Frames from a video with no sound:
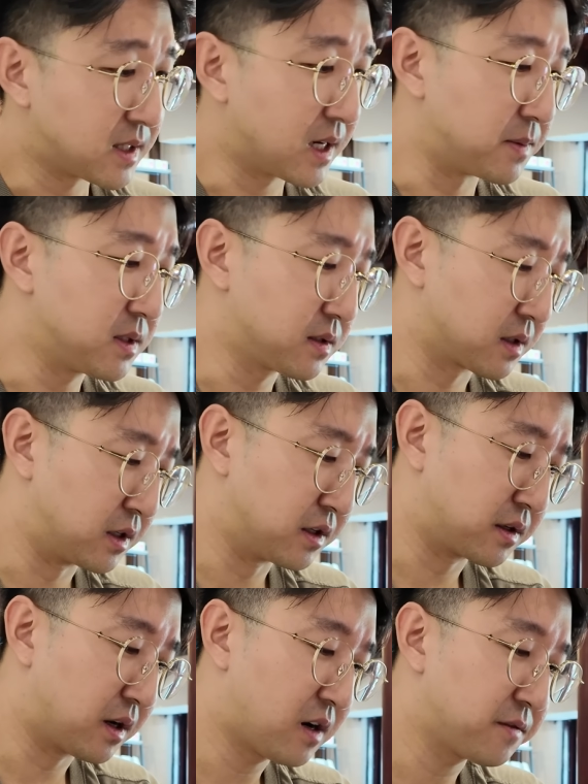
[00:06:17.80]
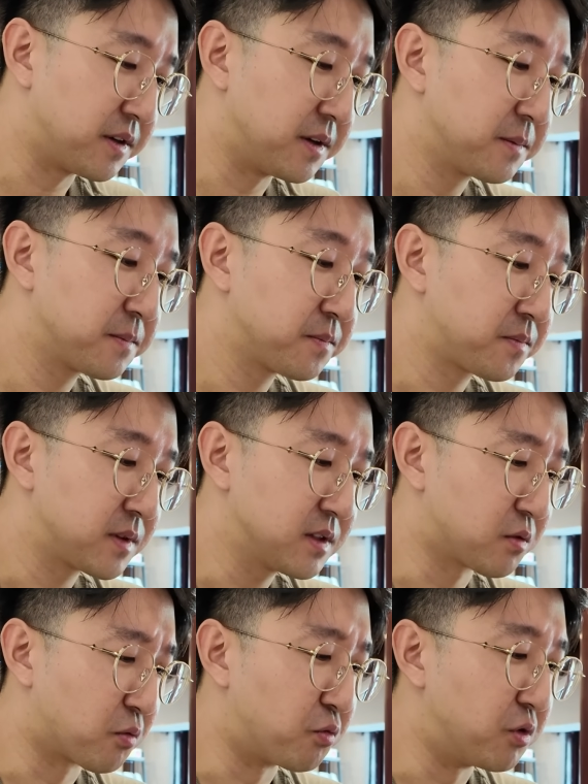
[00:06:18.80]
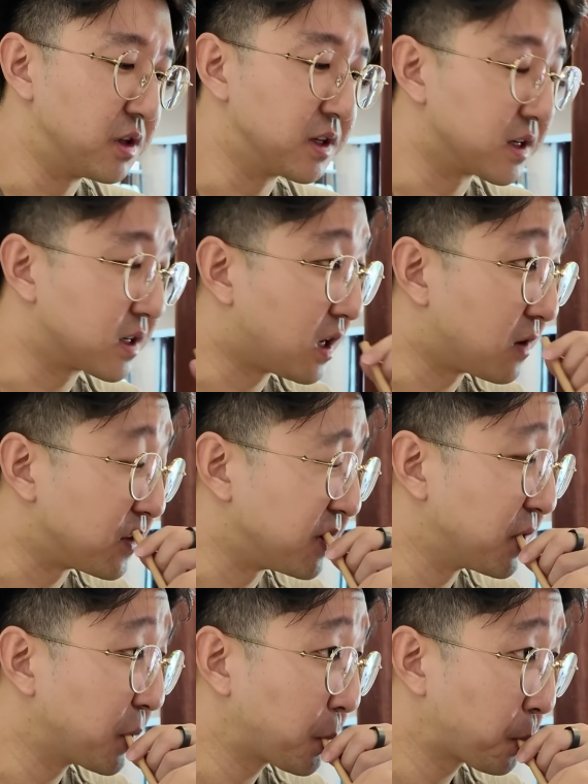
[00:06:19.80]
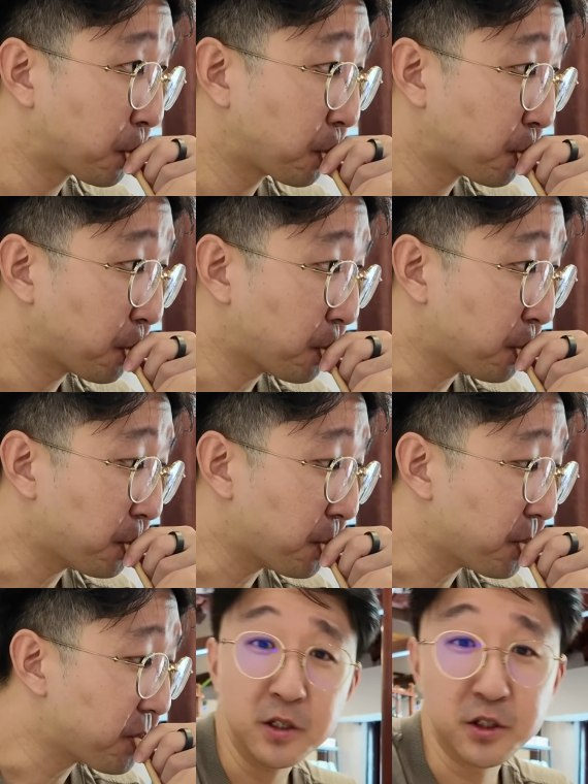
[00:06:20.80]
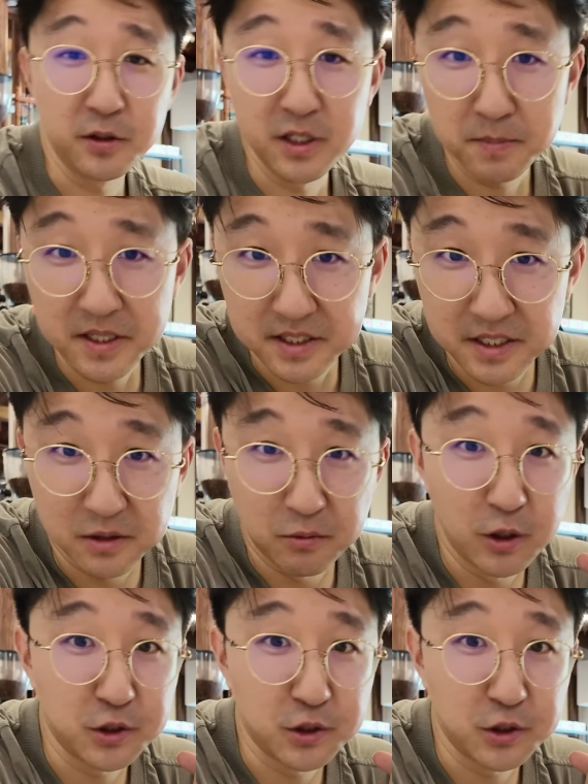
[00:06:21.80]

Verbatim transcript: Damn, this is good coffee. This is really good coffee. So this place is a